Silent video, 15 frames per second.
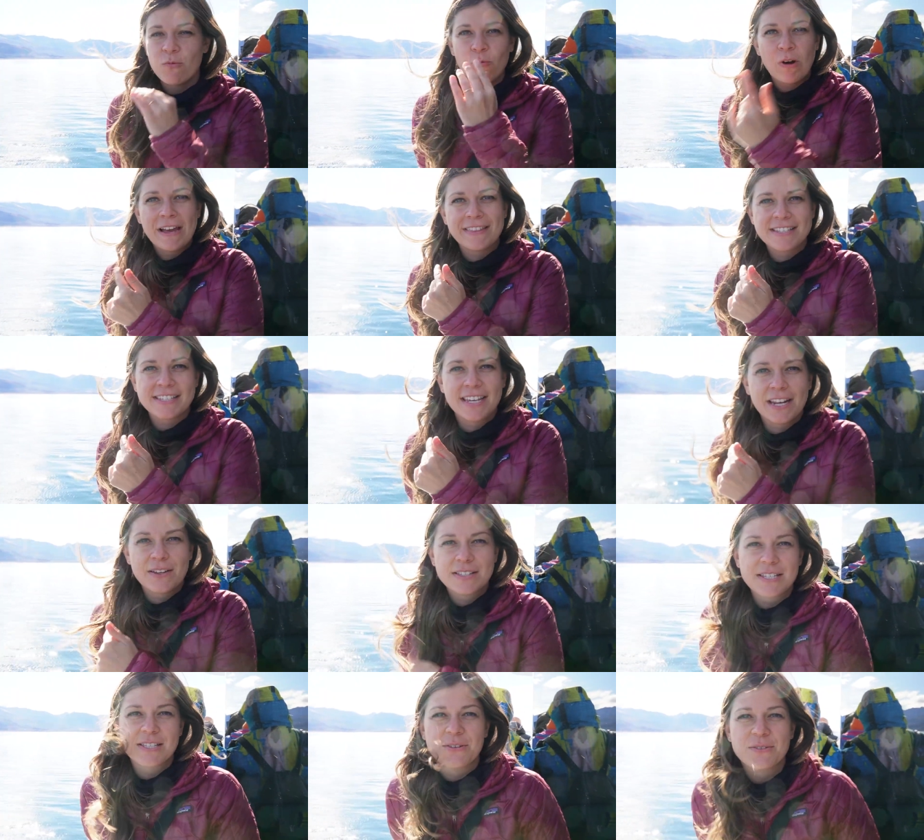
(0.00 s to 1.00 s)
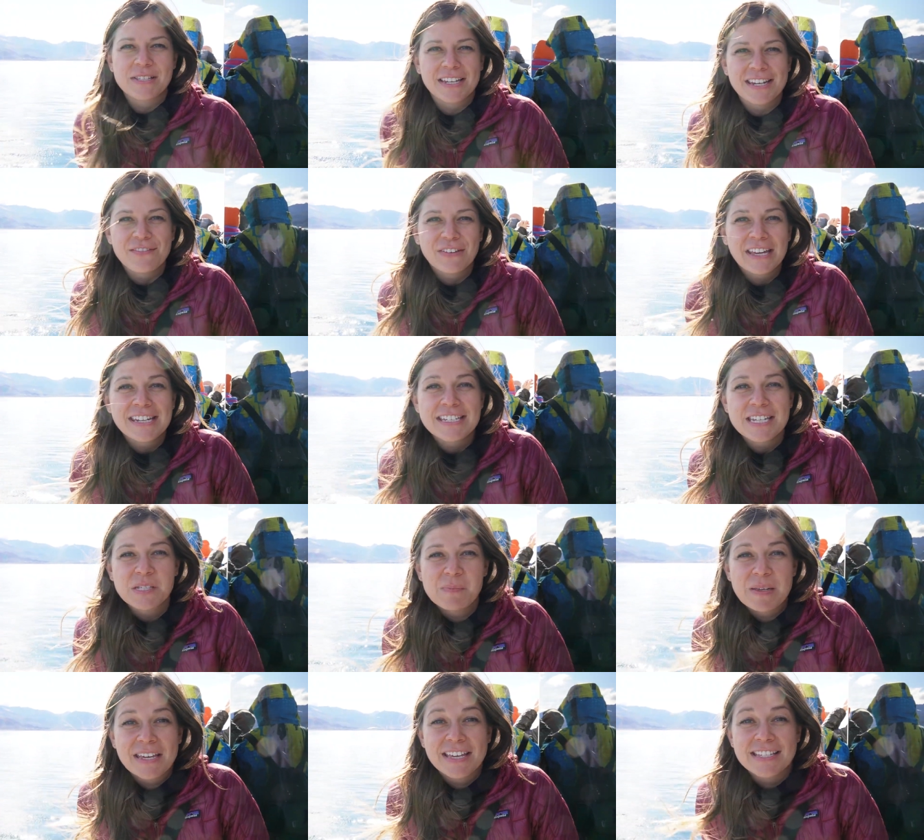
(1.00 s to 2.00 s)
and why this lighthouse is so significant
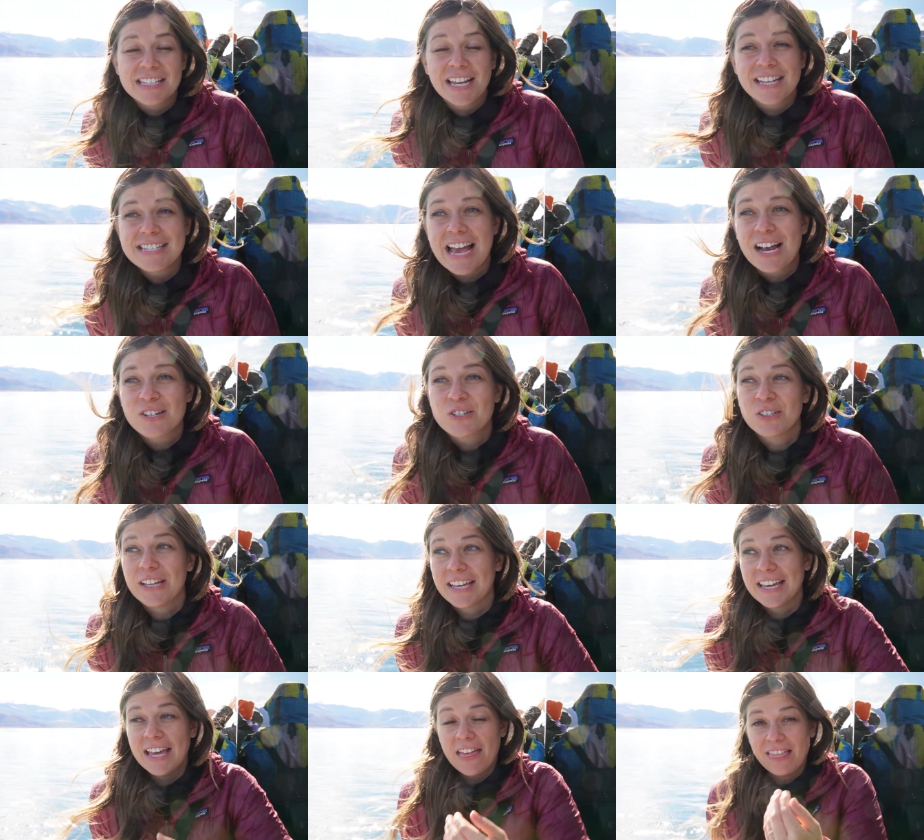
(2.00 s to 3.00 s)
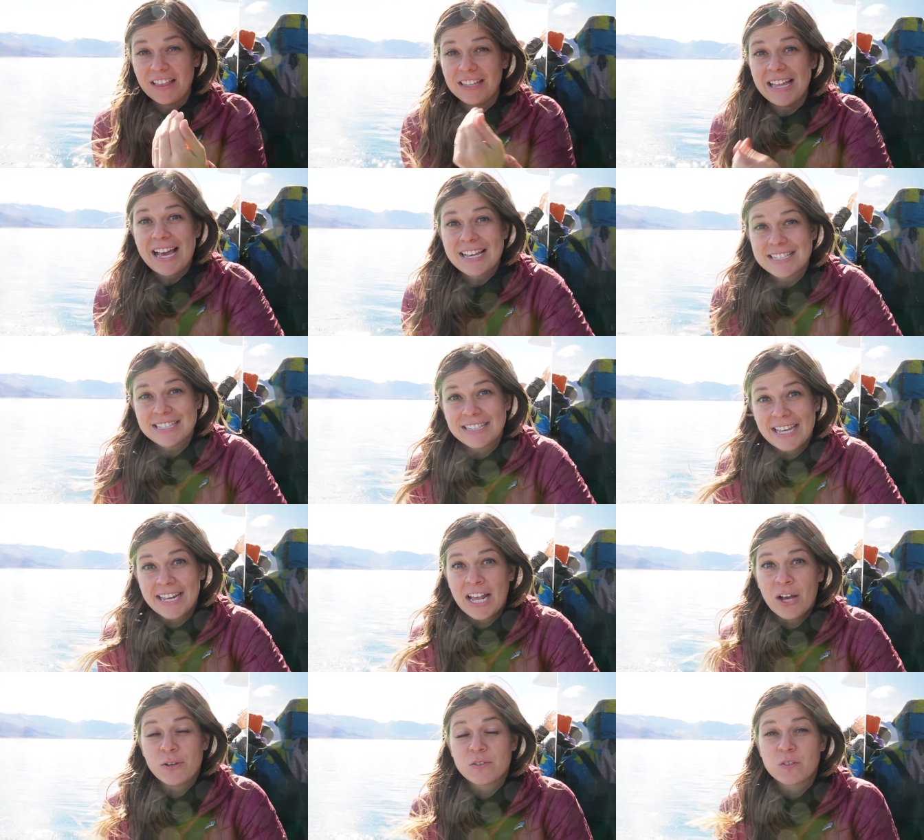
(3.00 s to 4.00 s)
is because it's actually like the last
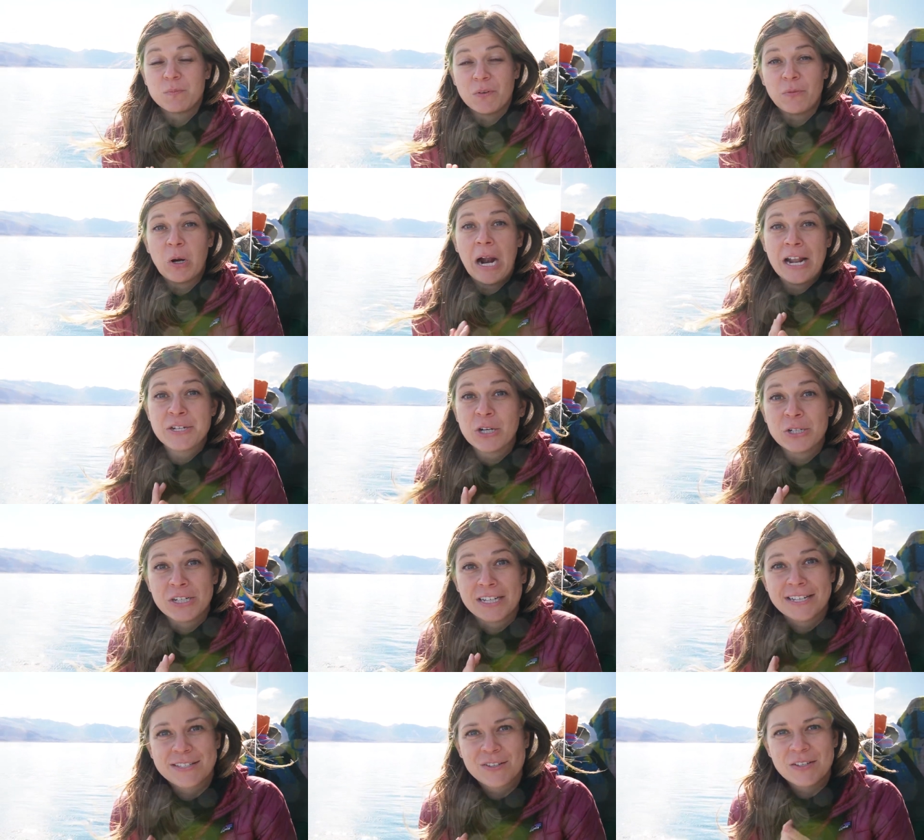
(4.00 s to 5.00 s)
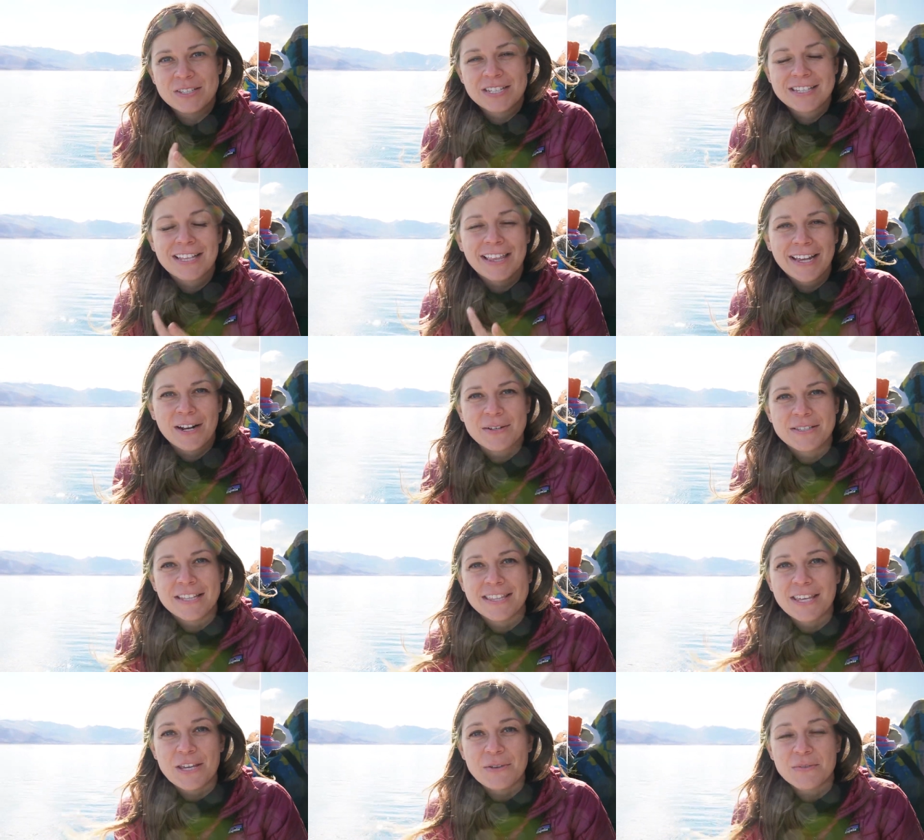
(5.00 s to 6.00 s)
lighthouse before Antarctica. So this is the lighthouse
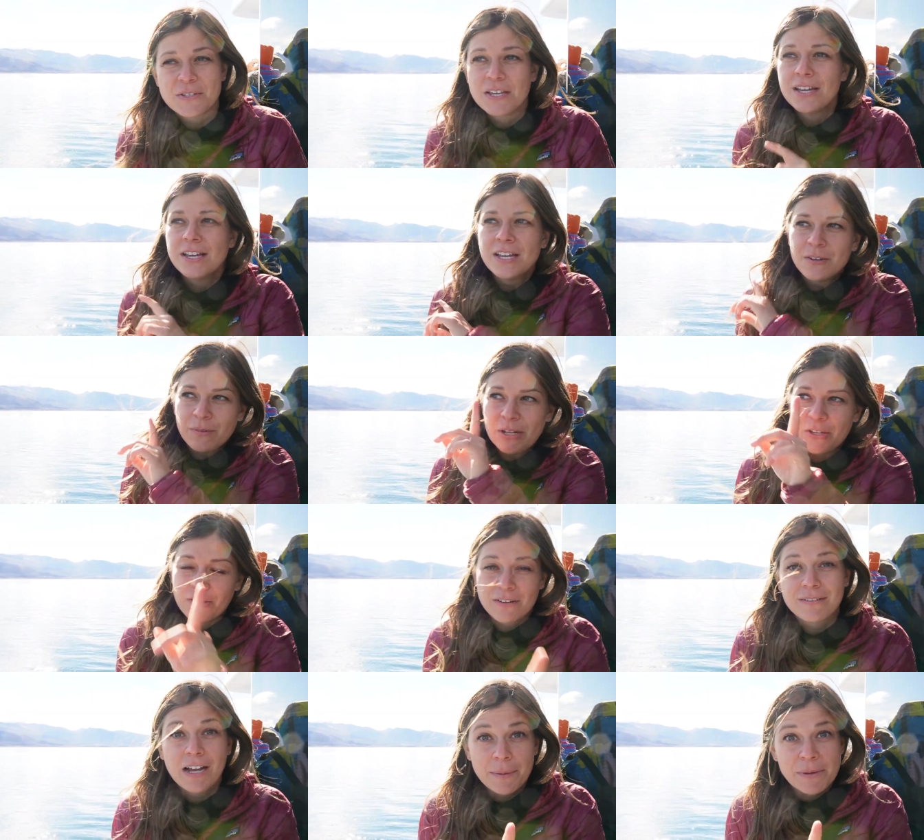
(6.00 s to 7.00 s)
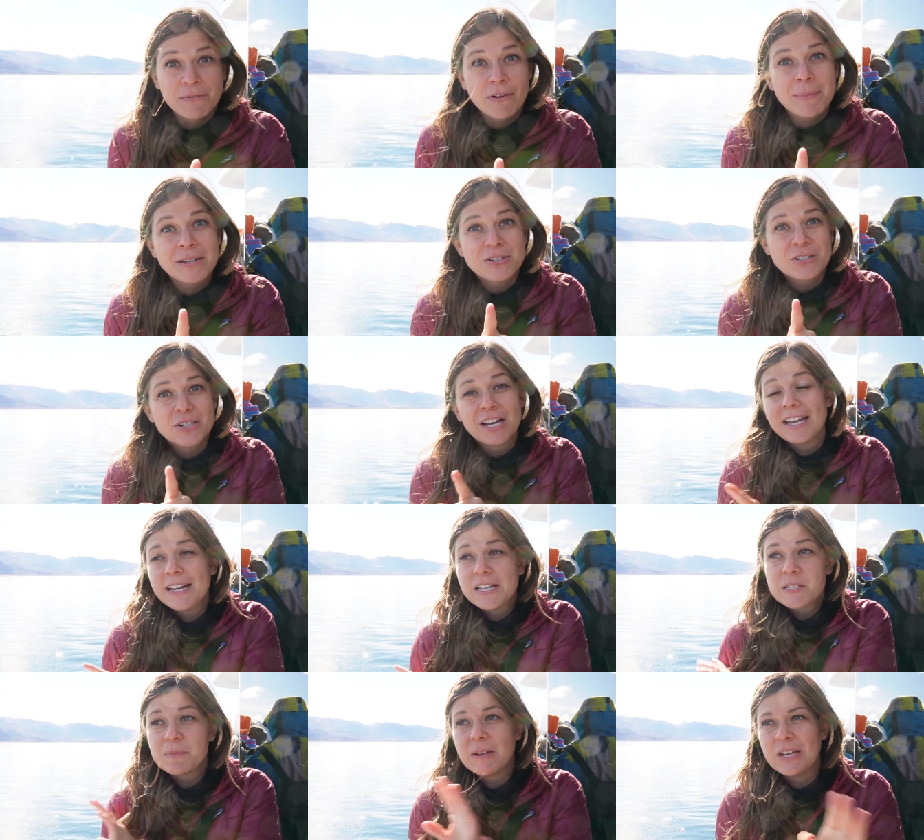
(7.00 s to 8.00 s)
that they use when you're coming from Antarctica and
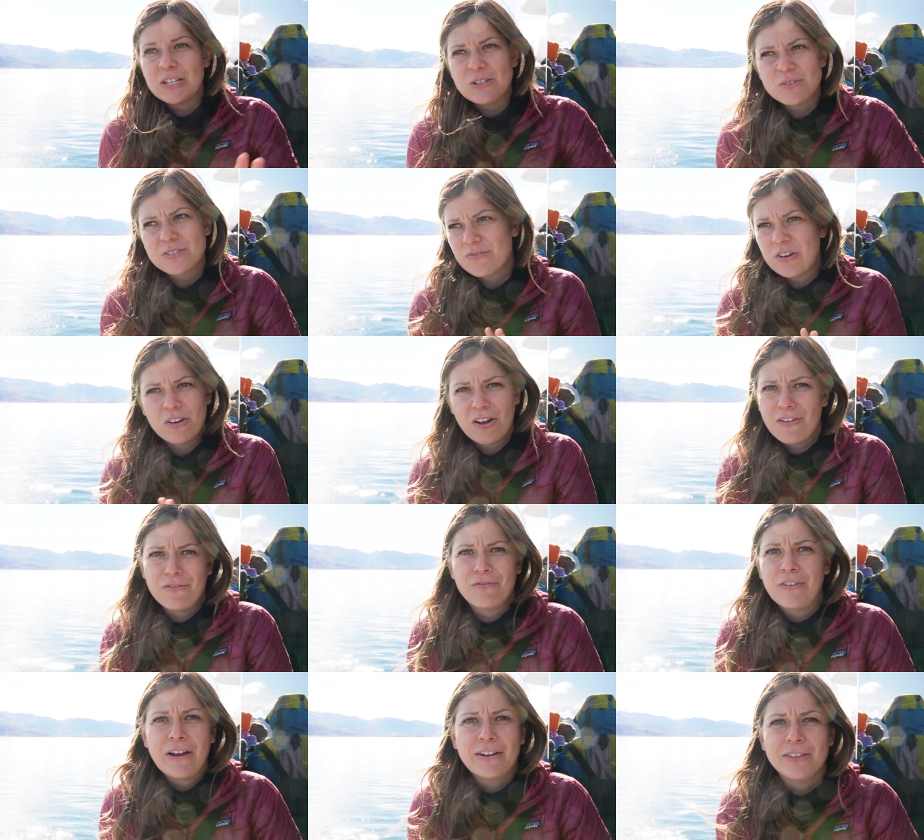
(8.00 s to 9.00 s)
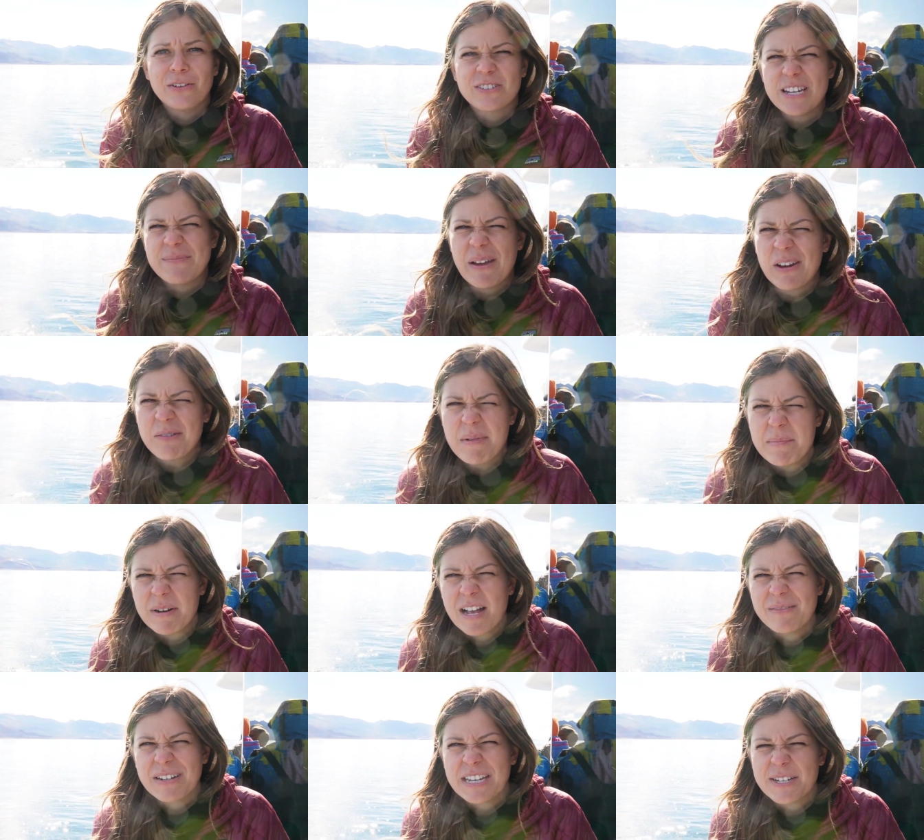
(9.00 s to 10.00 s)
it's been in use for a very long time. I don't remember
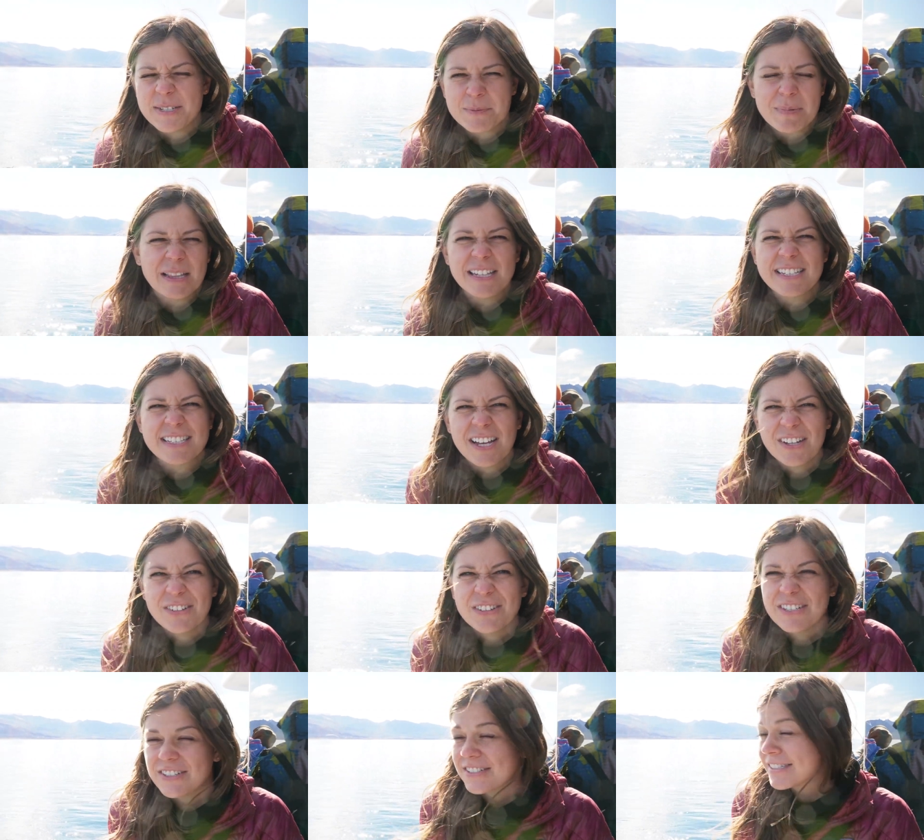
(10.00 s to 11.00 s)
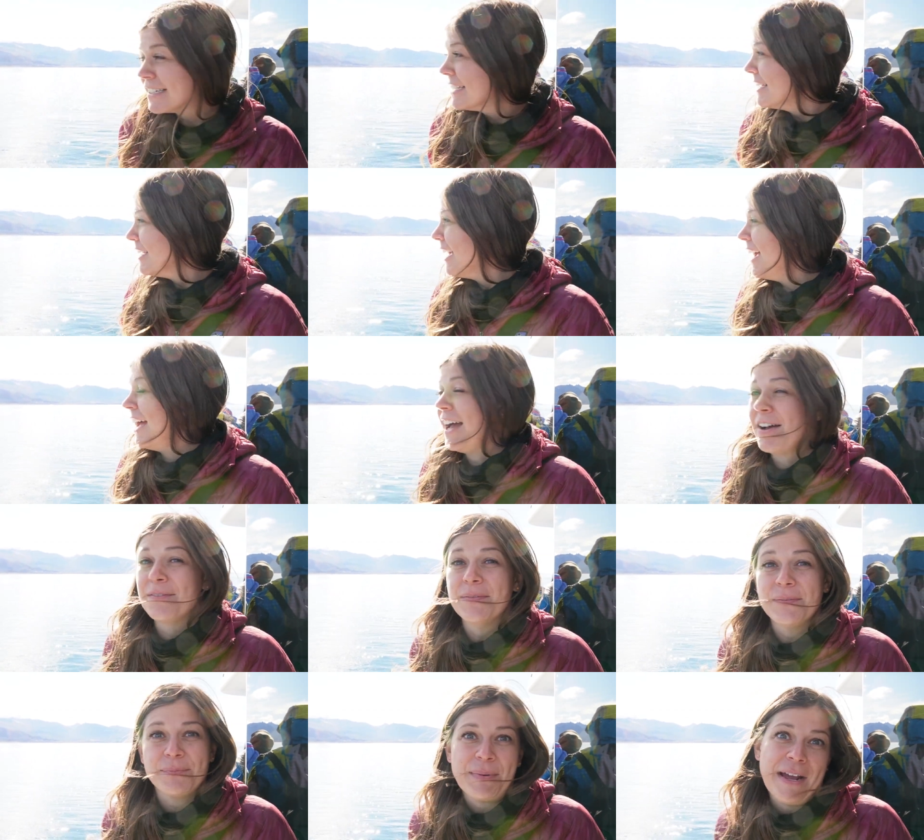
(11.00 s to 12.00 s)
how many years, but at least 100 years.
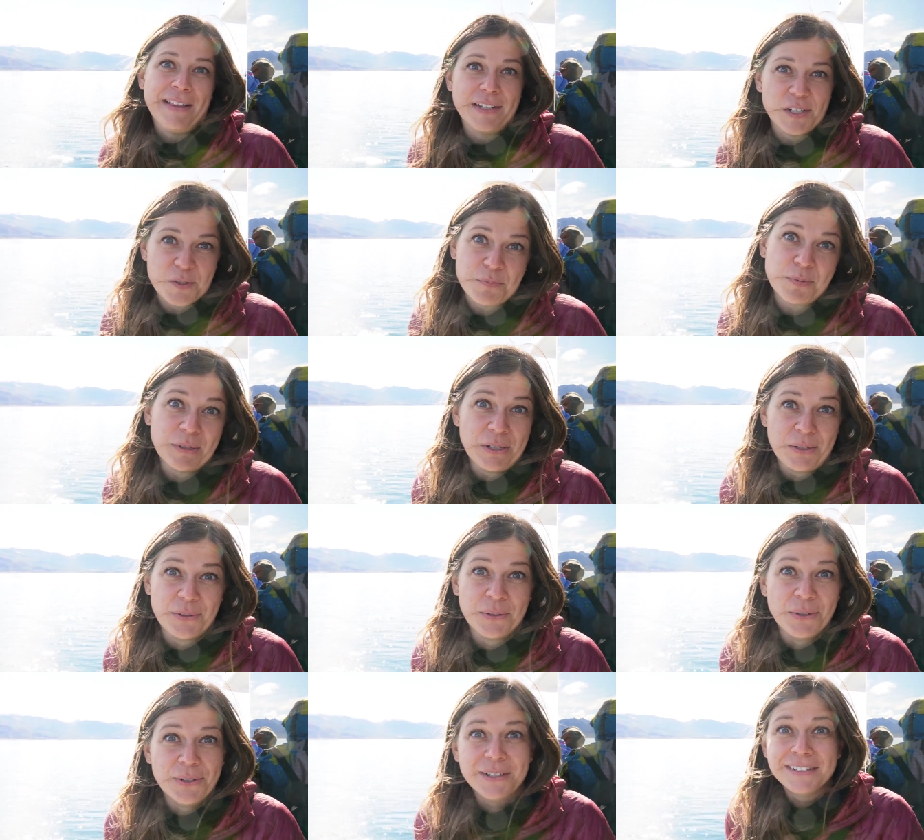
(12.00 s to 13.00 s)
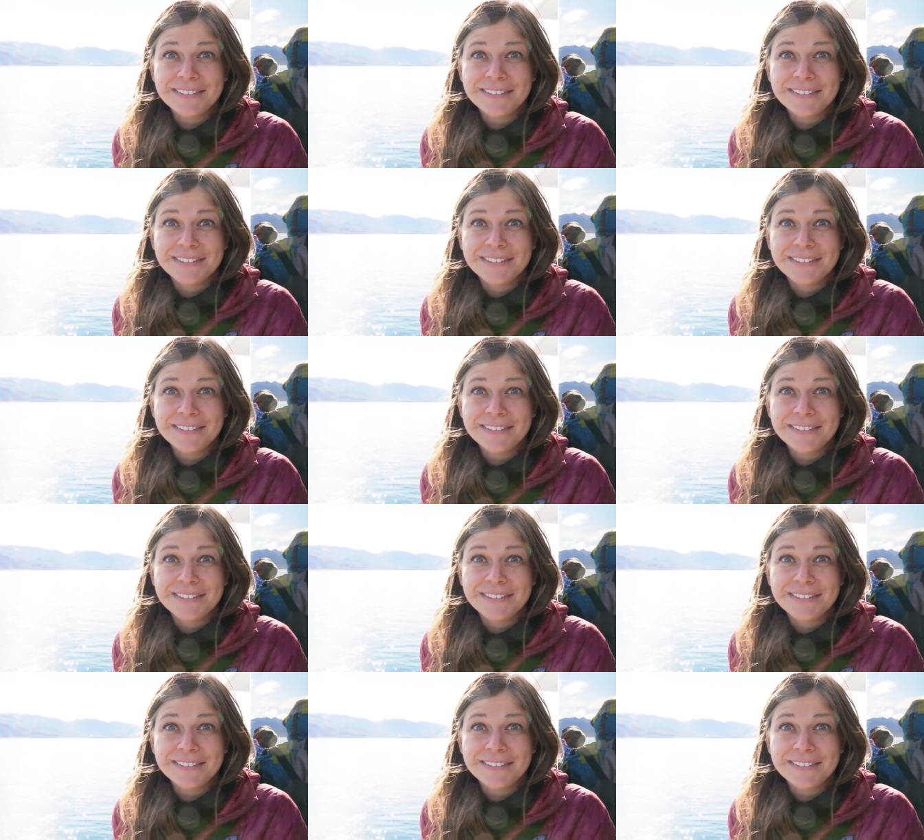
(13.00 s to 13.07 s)
Um, I think it's pretty cool.